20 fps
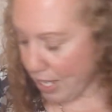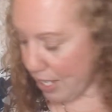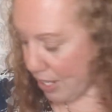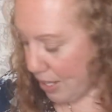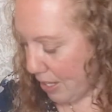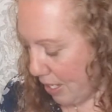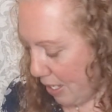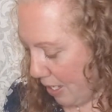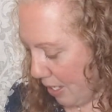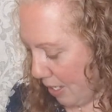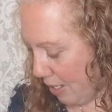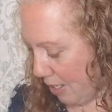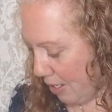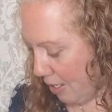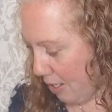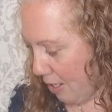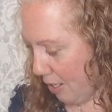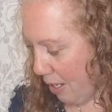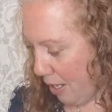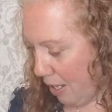And
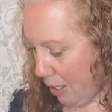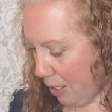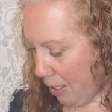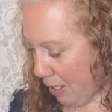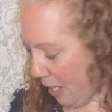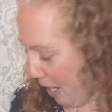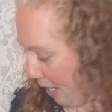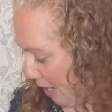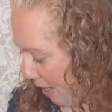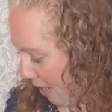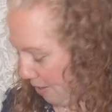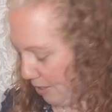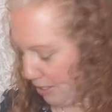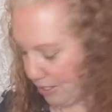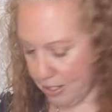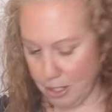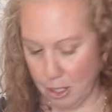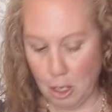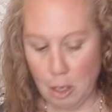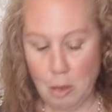then
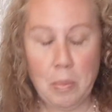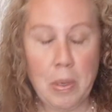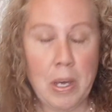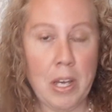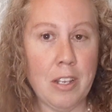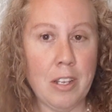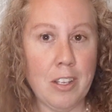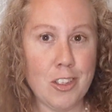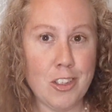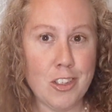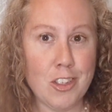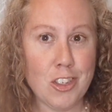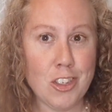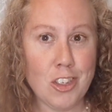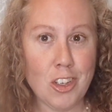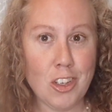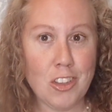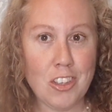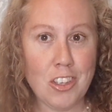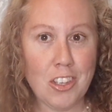last but
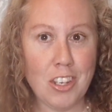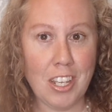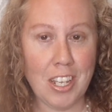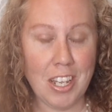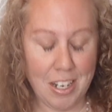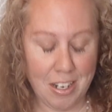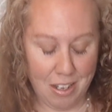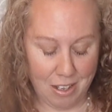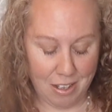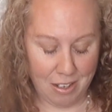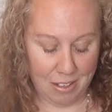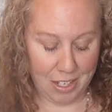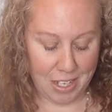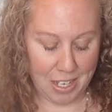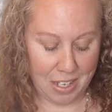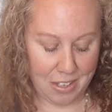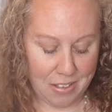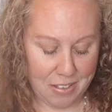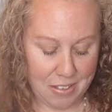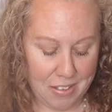certainly not
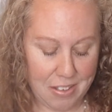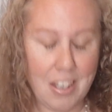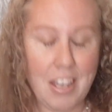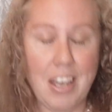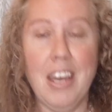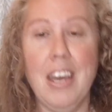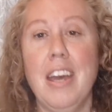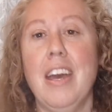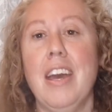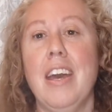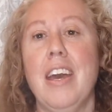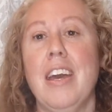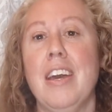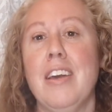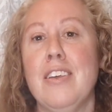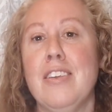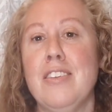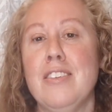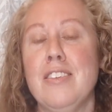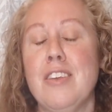least
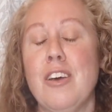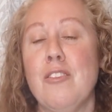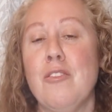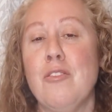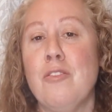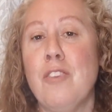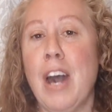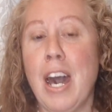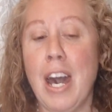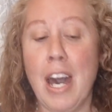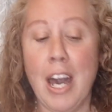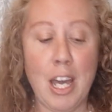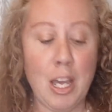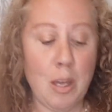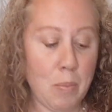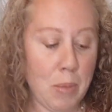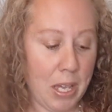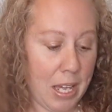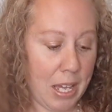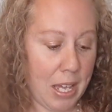is
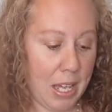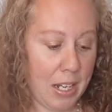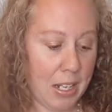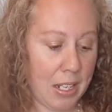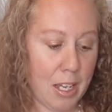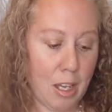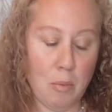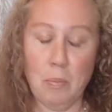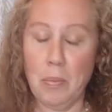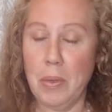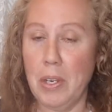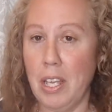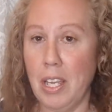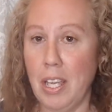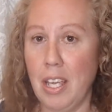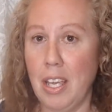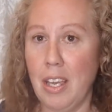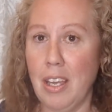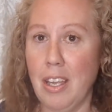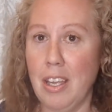Vibe
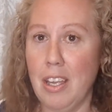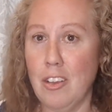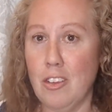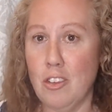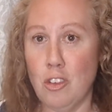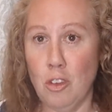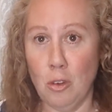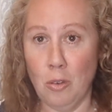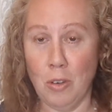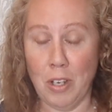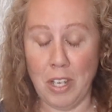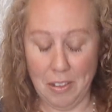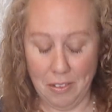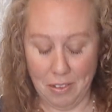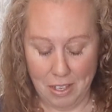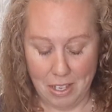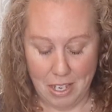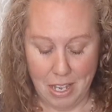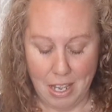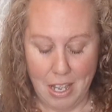Company jewelry.